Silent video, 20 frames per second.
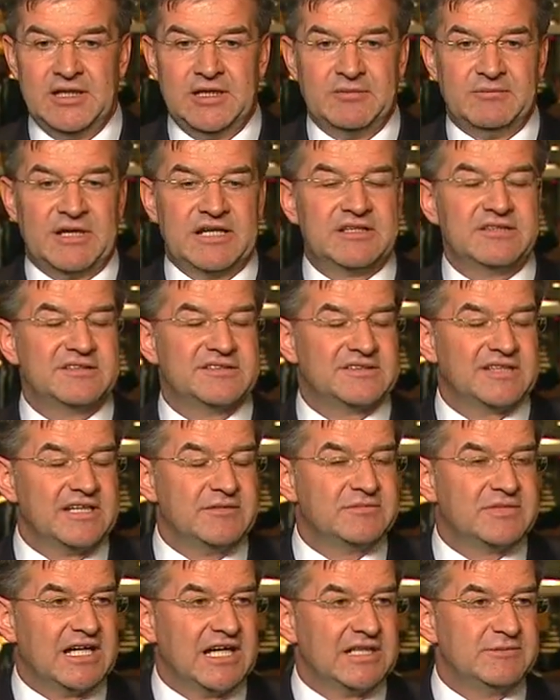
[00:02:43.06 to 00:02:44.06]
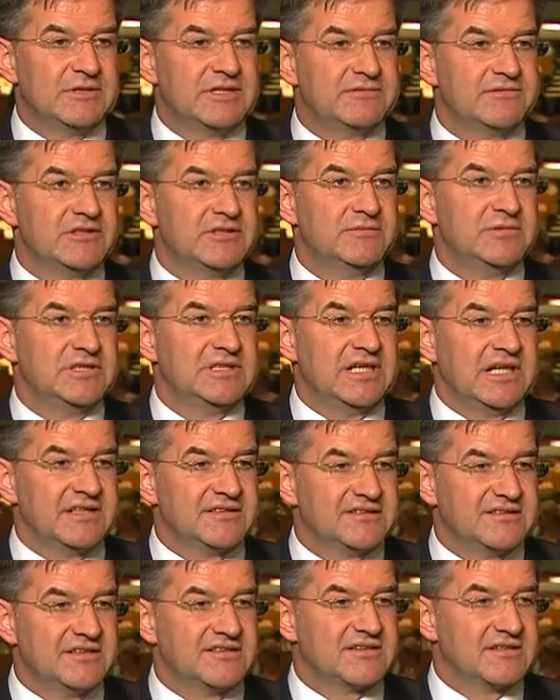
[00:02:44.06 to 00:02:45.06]
But at the same time, it will be a
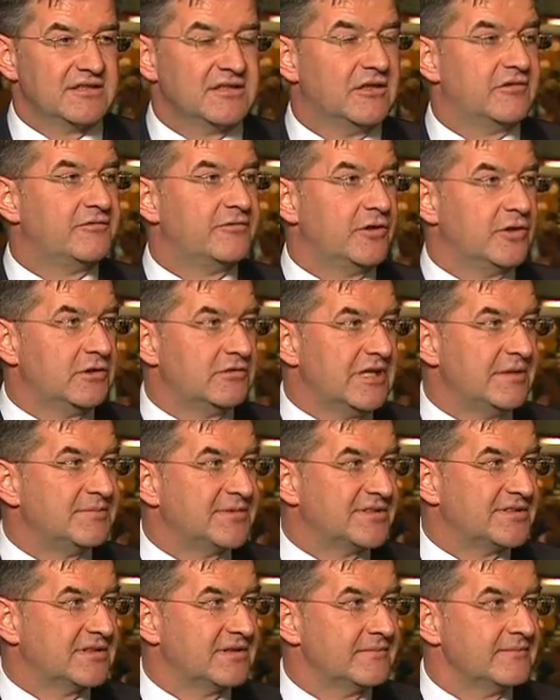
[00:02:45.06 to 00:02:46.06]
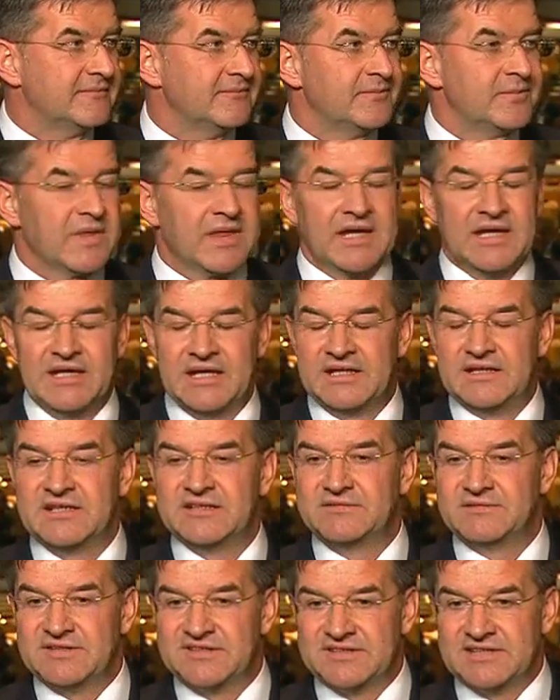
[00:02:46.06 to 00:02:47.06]
session of follow-ups. And
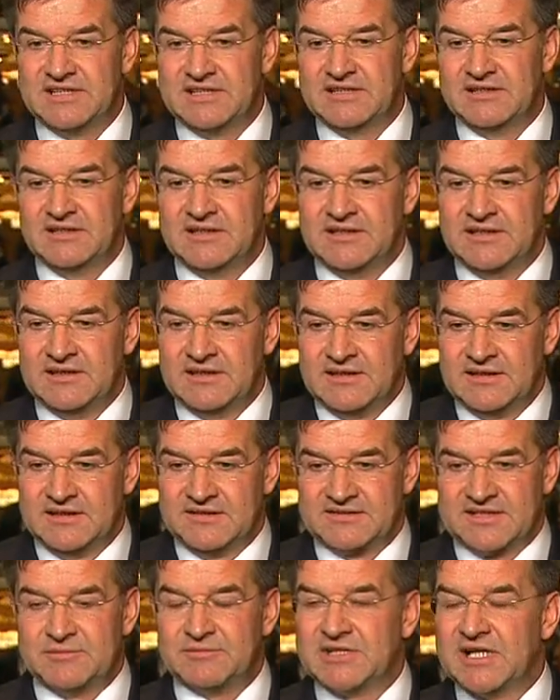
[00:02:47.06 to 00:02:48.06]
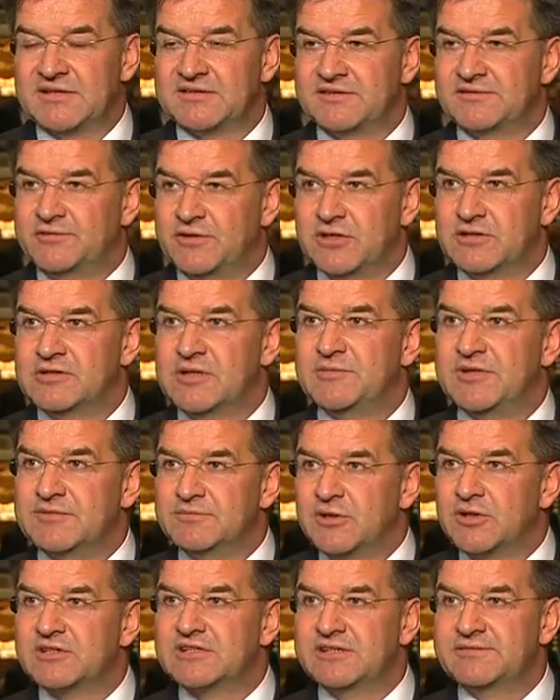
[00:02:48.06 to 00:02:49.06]
as we say, sometimes the follow-up is
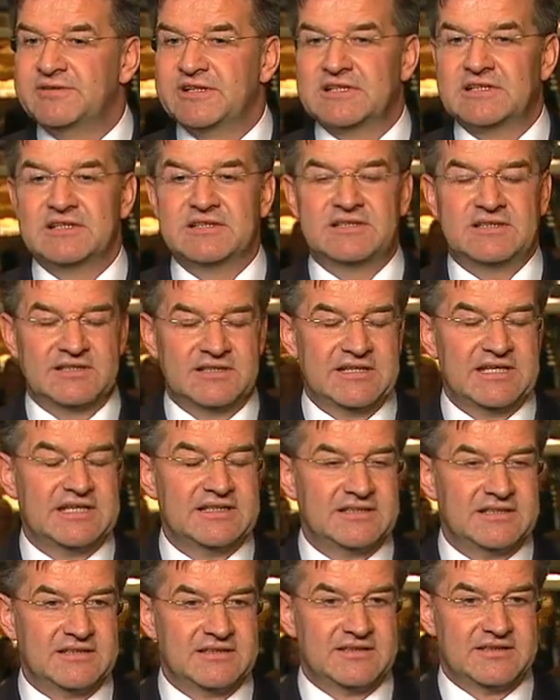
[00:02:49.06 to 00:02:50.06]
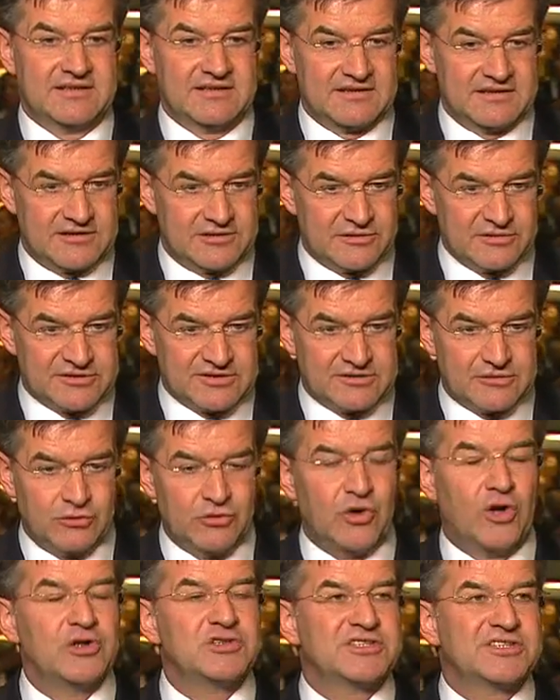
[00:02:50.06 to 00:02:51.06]
more difficult than to, to
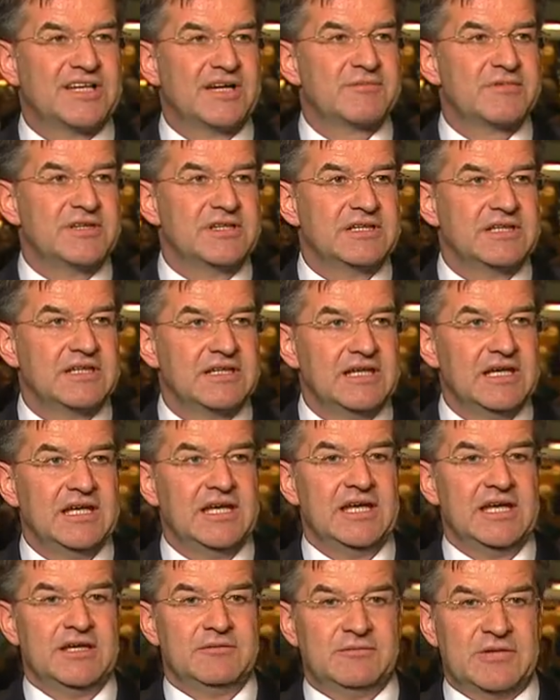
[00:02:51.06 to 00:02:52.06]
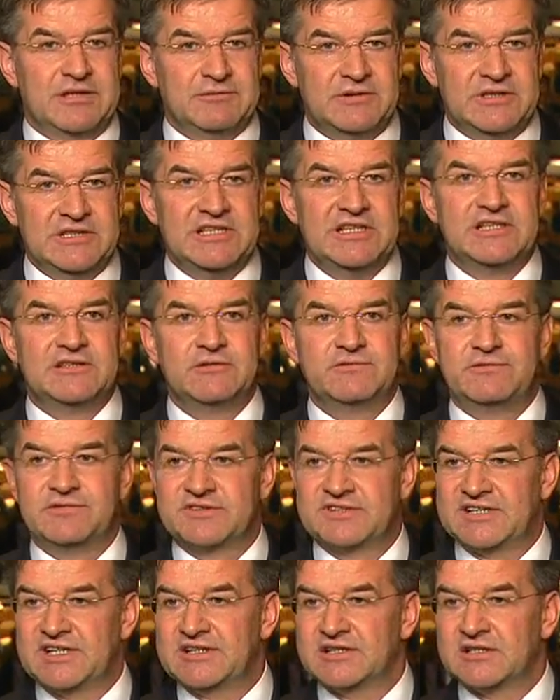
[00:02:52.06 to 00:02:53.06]
launch something, but we need to
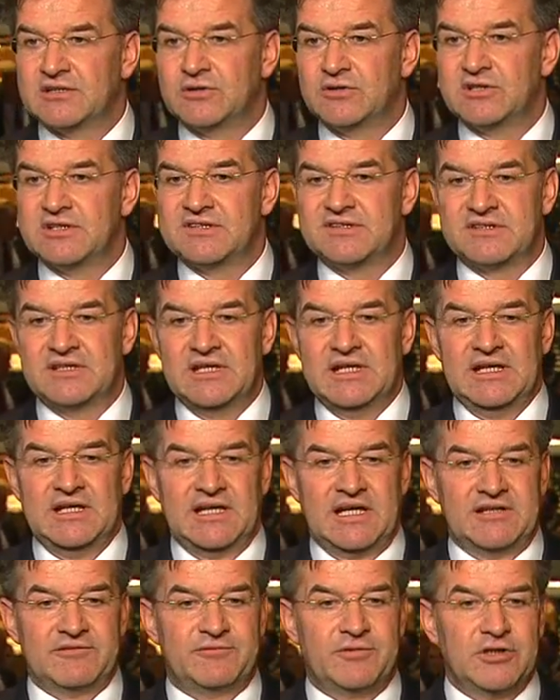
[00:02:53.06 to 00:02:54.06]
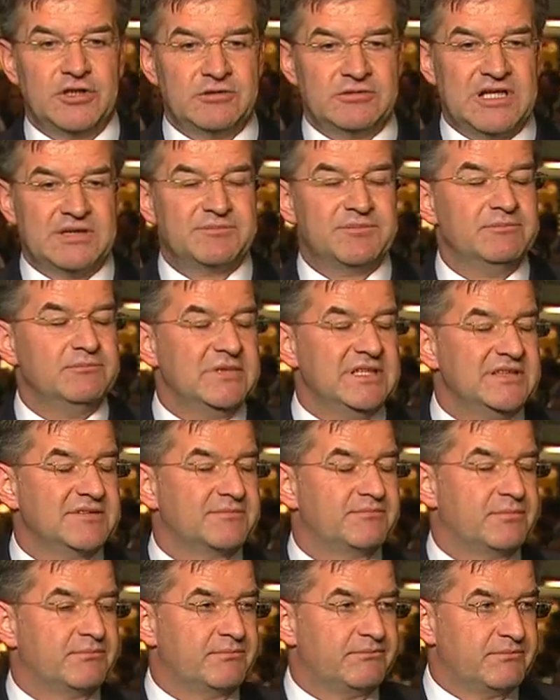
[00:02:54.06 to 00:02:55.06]
stay the course, and follow-up means
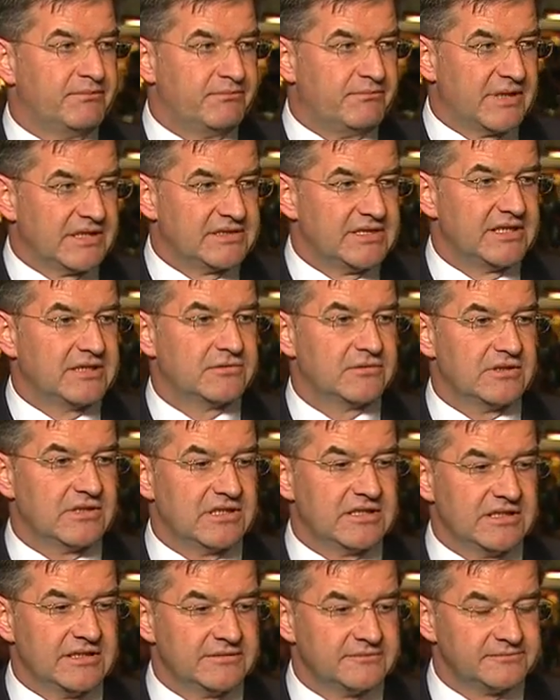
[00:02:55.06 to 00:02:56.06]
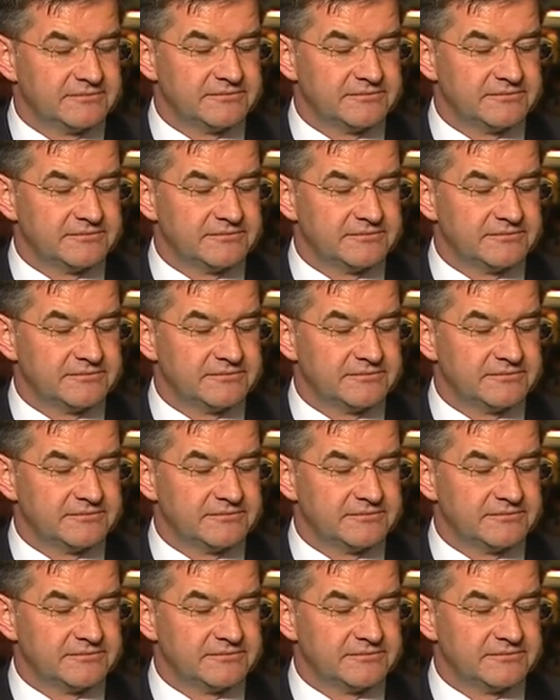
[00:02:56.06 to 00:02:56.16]
particularly